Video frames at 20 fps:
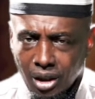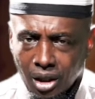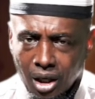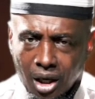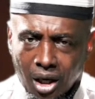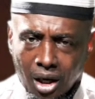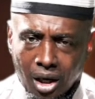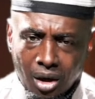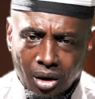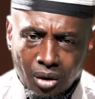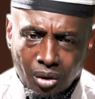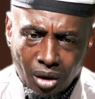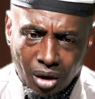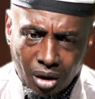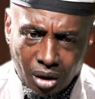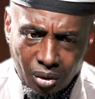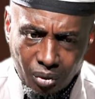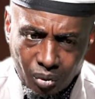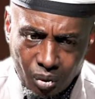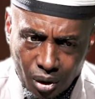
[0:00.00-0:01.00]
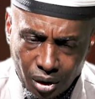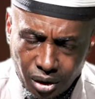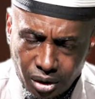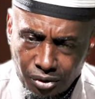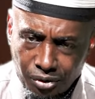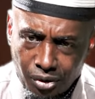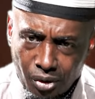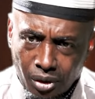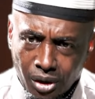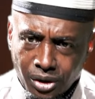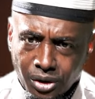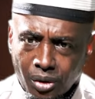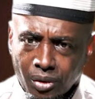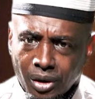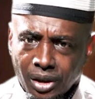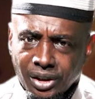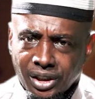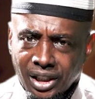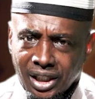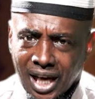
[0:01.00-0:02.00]
want to focus on
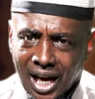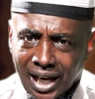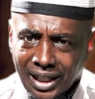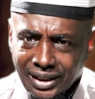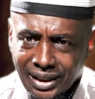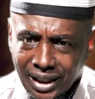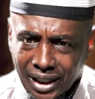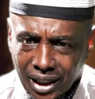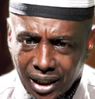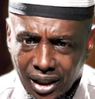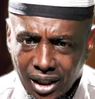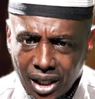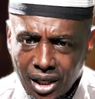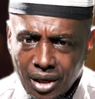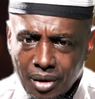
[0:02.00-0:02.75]
is the idea